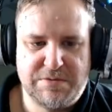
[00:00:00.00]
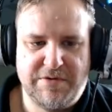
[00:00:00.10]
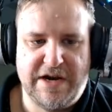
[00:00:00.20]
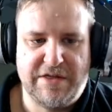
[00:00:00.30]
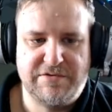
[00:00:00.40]
of
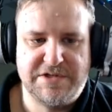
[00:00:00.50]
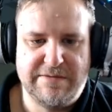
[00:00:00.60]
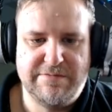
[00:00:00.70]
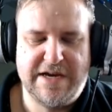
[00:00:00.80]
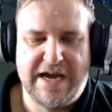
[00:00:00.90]
the
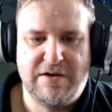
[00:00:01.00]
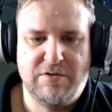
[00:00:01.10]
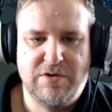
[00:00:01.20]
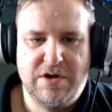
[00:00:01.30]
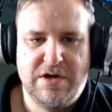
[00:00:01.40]
Nathrazim
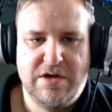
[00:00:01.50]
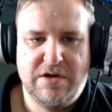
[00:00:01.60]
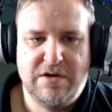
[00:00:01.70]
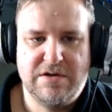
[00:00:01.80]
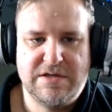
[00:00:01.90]
now
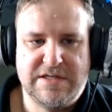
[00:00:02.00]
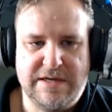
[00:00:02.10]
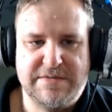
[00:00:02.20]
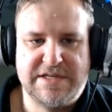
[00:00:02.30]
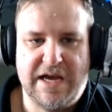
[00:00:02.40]

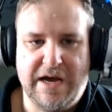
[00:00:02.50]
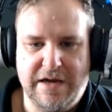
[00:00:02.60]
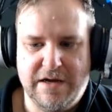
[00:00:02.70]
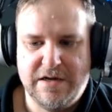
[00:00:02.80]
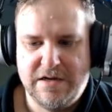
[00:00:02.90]
sims
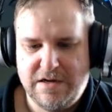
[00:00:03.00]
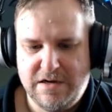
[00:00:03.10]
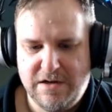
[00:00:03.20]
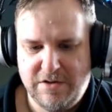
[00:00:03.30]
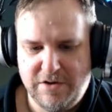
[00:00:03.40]
higher
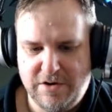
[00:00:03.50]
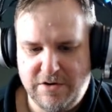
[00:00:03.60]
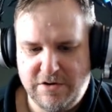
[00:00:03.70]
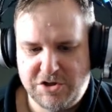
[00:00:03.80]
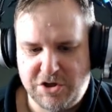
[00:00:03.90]

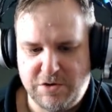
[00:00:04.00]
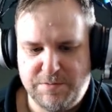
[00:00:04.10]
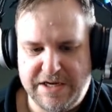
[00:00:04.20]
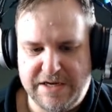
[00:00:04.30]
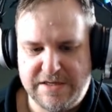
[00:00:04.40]
than
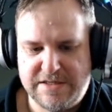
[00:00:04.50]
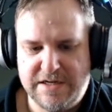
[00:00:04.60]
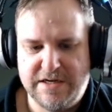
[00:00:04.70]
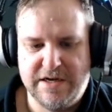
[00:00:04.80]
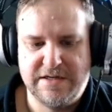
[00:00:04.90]
2-piece
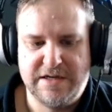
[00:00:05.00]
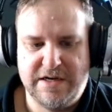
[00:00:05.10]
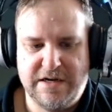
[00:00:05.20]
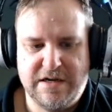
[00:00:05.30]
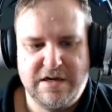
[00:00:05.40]
tier
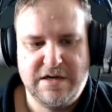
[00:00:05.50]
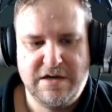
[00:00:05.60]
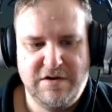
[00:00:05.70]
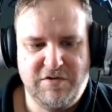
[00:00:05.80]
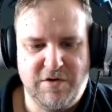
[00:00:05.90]
19
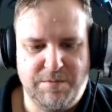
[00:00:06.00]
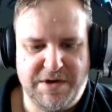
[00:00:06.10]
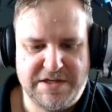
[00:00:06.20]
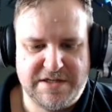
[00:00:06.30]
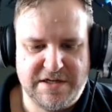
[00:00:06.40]
and
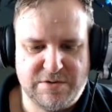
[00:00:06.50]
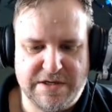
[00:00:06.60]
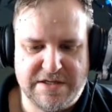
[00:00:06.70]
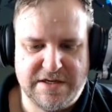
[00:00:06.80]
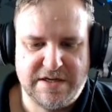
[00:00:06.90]
4-piece tier
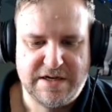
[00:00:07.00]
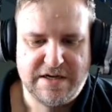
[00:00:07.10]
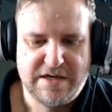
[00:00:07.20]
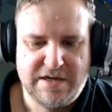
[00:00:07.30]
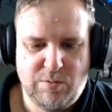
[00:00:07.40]
20
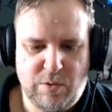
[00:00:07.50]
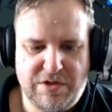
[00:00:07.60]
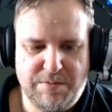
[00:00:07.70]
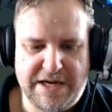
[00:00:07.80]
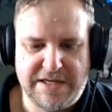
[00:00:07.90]

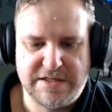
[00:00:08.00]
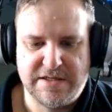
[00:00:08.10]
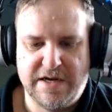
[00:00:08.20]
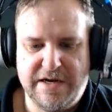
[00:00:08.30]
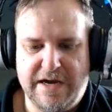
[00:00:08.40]
with the pieces
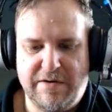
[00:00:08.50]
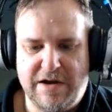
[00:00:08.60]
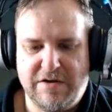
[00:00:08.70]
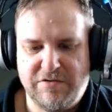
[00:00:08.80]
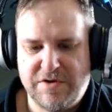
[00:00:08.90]
I now
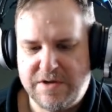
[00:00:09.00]
have.